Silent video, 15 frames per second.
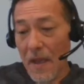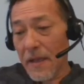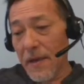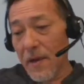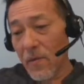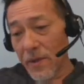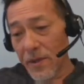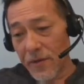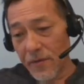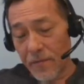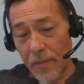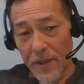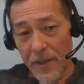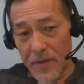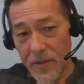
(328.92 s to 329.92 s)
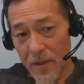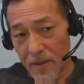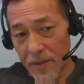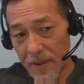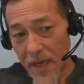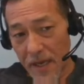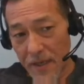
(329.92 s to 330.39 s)
Now, once you've placed all
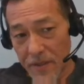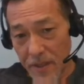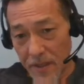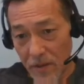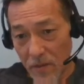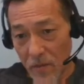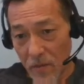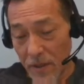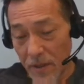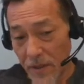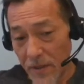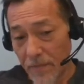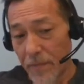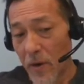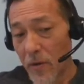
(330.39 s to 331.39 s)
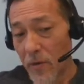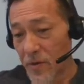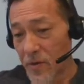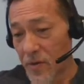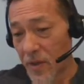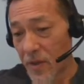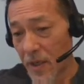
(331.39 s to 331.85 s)
the tags that you want in the
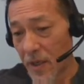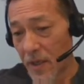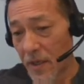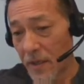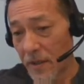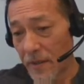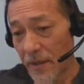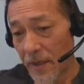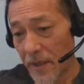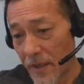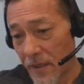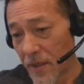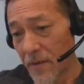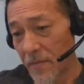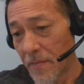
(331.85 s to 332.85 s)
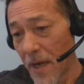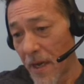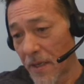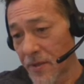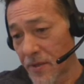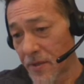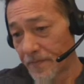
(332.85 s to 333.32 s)
post into the
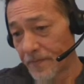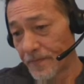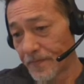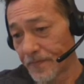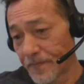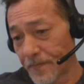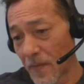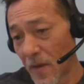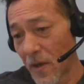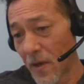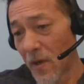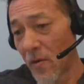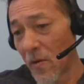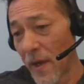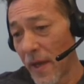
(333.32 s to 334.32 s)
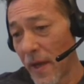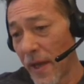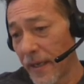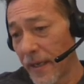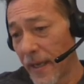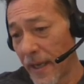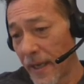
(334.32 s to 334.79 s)
box, go
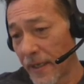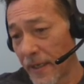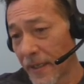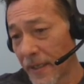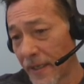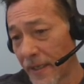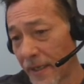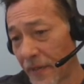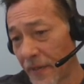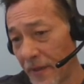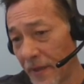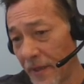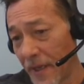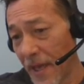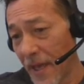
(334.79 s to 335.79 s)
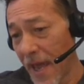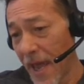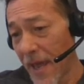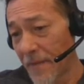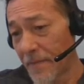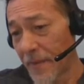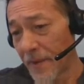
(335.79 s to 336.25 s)
ahead and click the
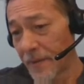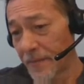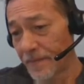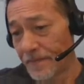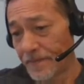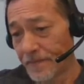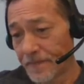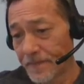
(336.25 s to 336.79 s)
Add button,